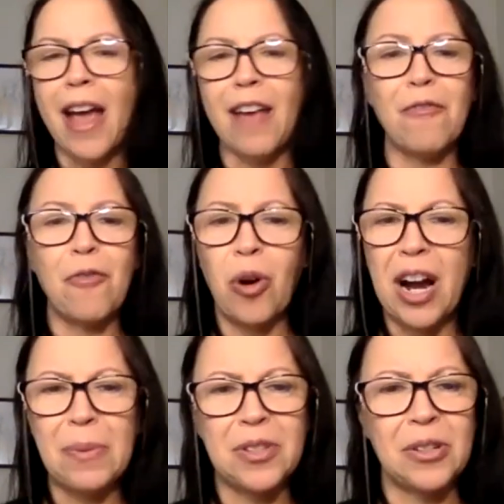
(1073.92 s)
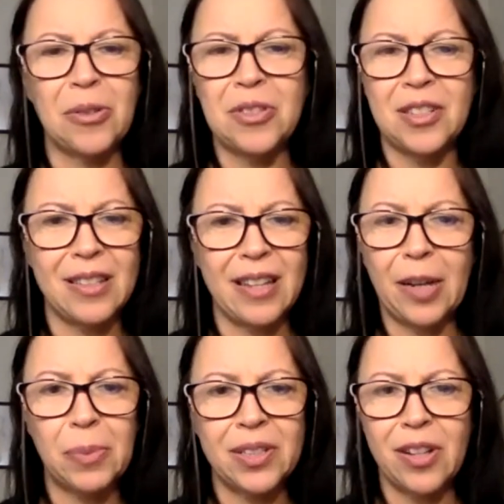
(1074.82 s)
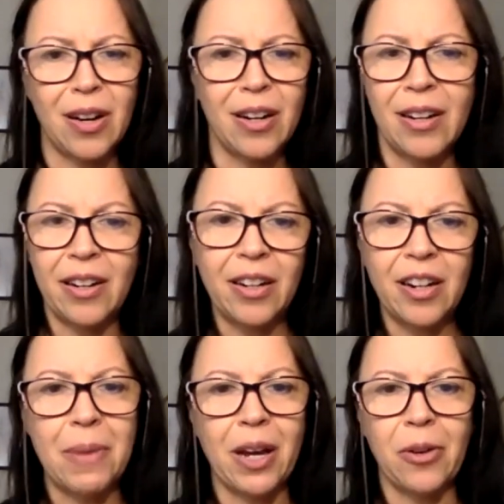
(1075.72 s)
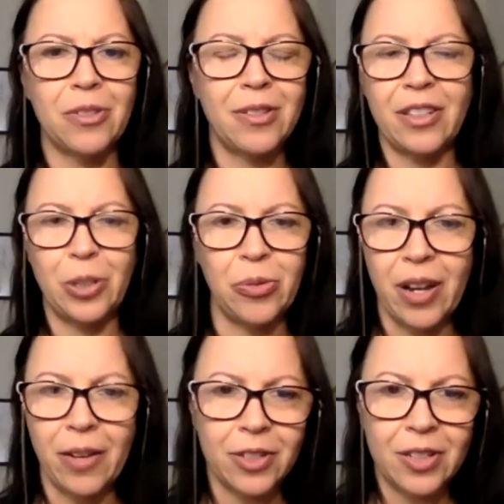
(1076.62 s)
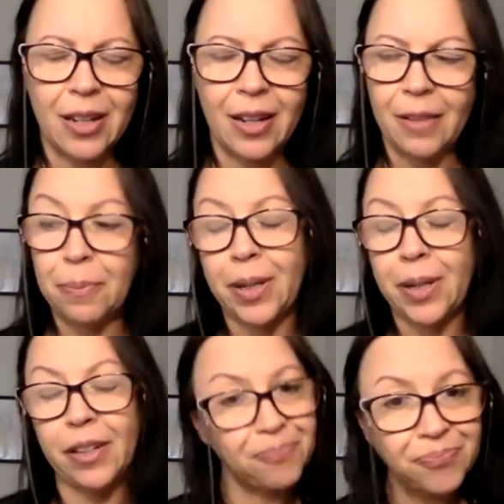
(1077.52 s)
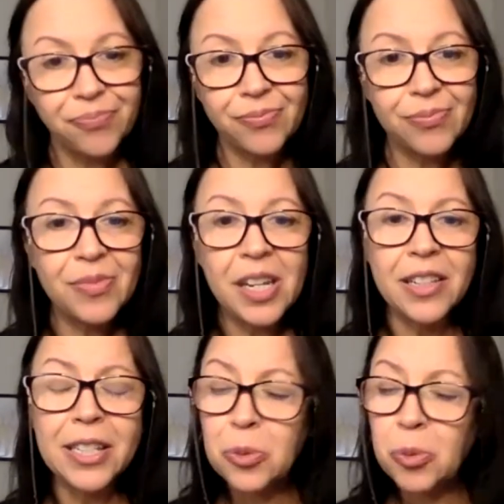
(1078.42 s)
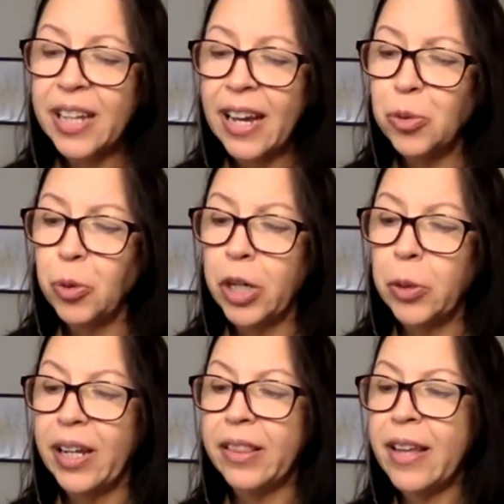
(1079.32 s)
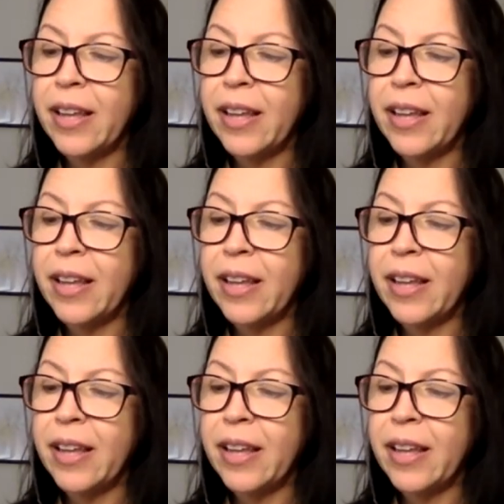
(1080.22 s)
And four episodes is like a bizarre amount that you never see, but this is what they had to work with.